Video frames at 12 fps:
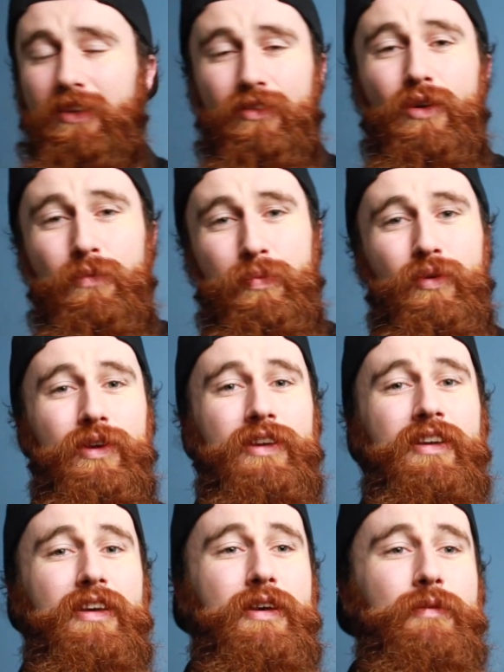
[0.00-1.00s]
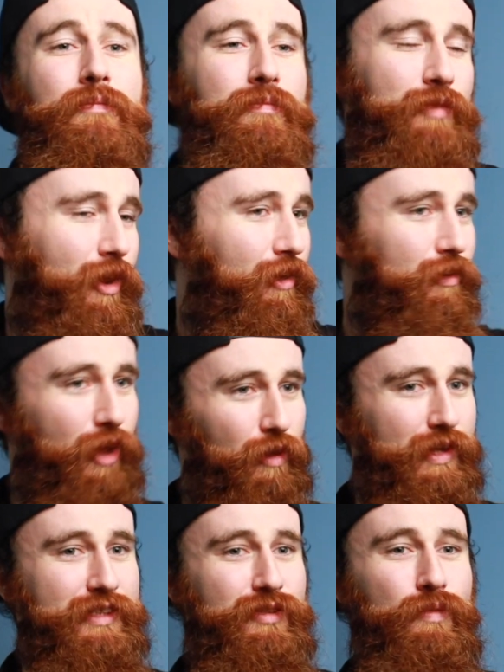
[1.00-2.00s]
There's no point, you know,
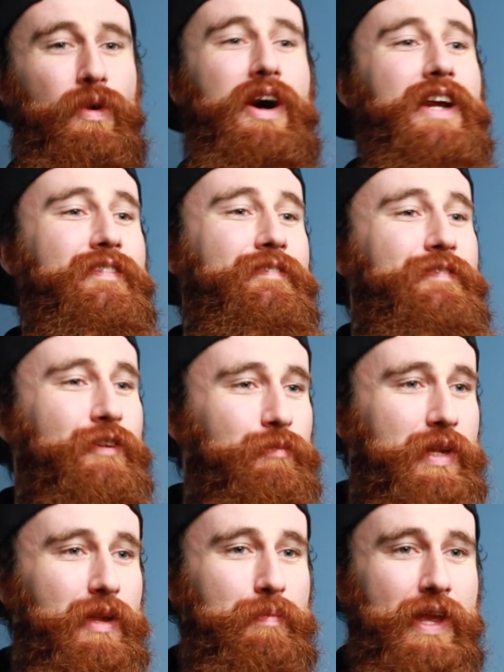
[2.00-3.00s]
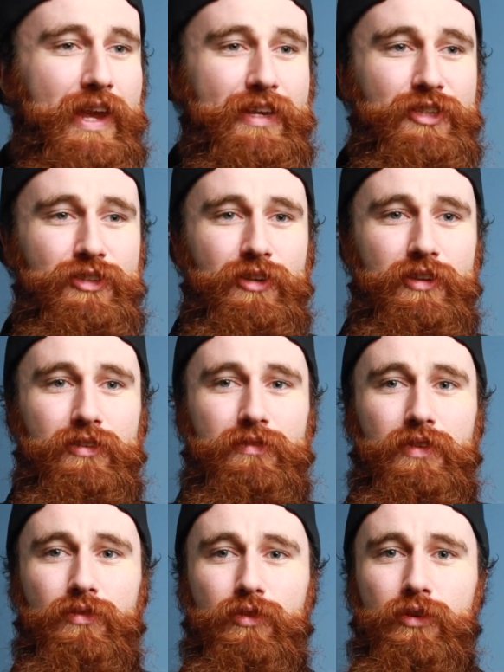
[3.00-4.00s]
going to wide and filming a panning shot
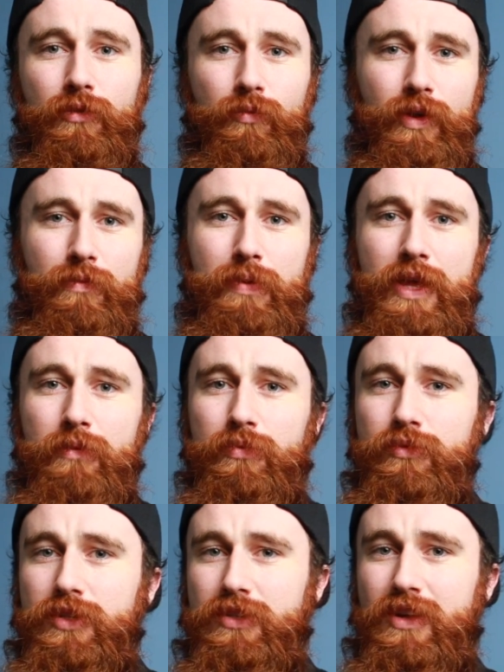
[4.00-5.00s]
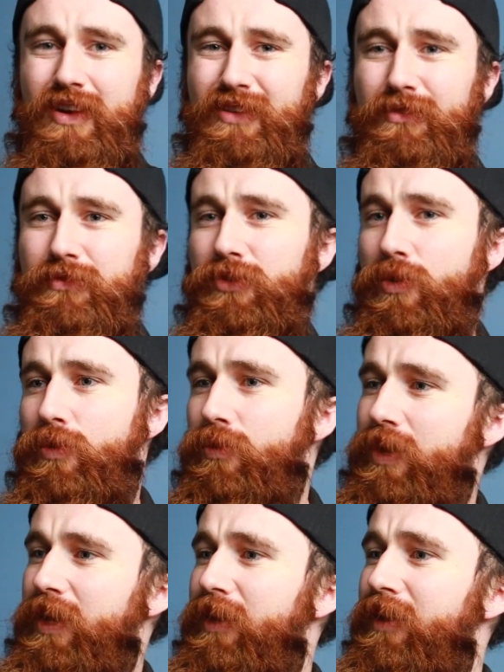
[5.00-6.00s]
of the room with people just kind of
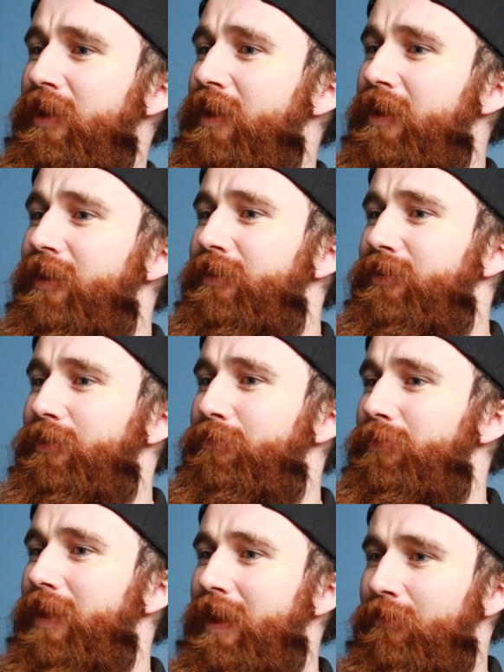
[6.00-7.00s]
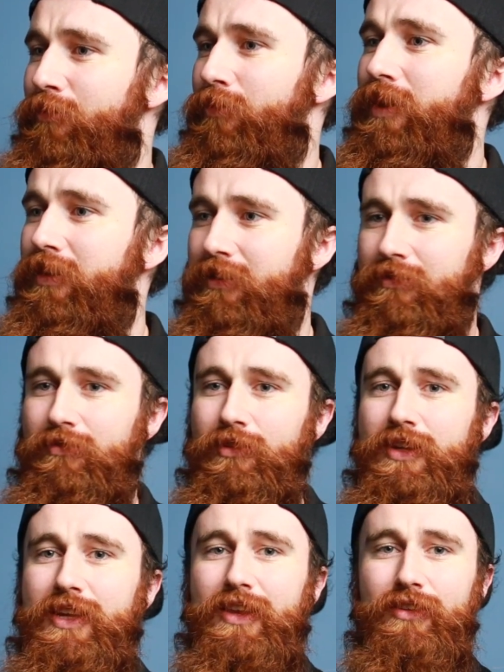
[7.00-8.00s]
talking to everyone and
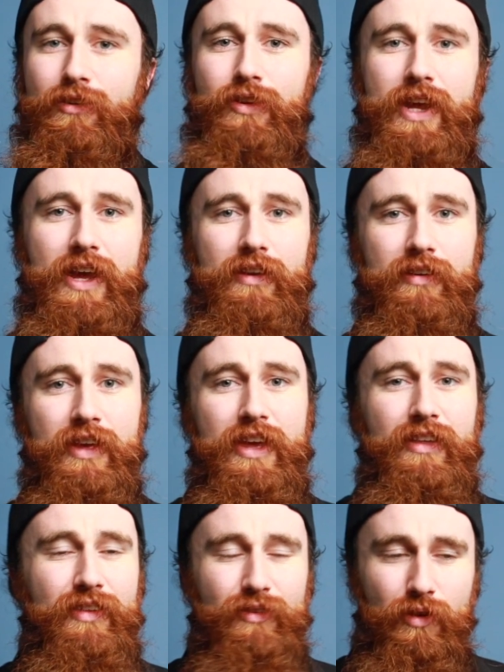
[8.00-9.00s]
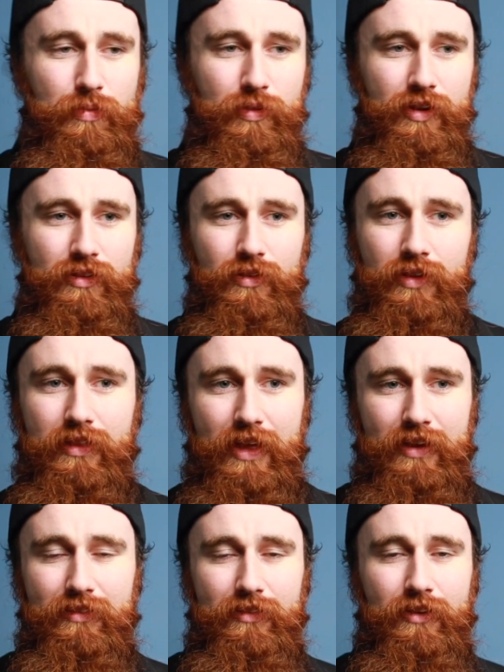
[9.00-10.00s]
looking at the crowd. There's no point of doing
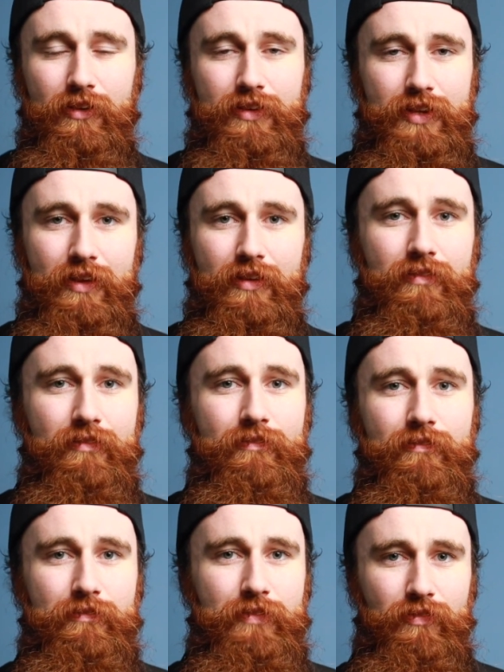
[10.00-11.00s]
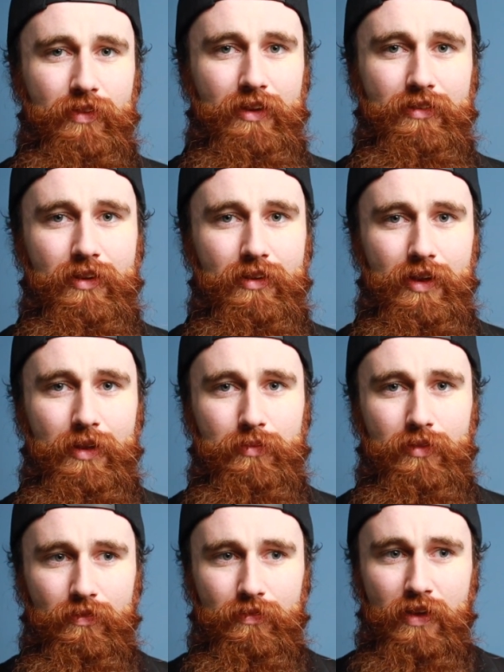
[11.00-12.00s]
that, you know, 10, 15
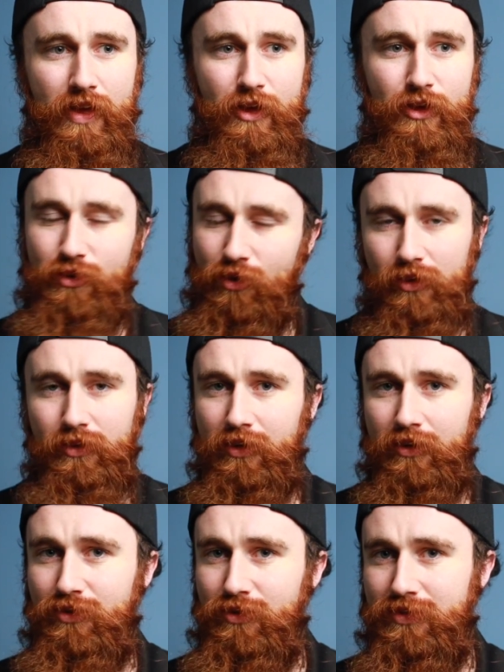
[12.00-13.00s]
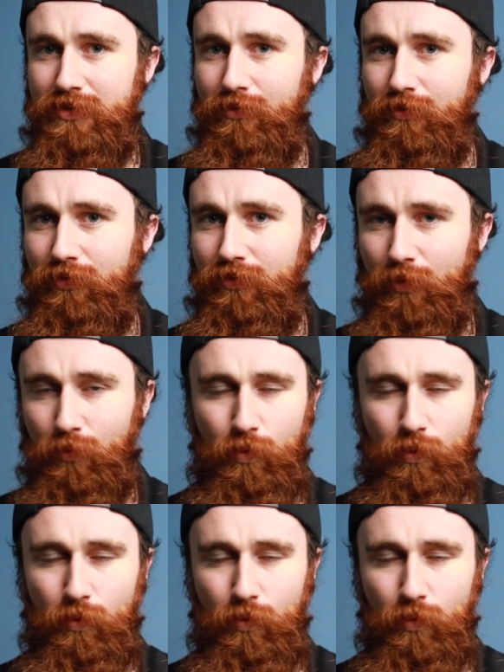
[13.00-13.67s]
times if you're only going to use it the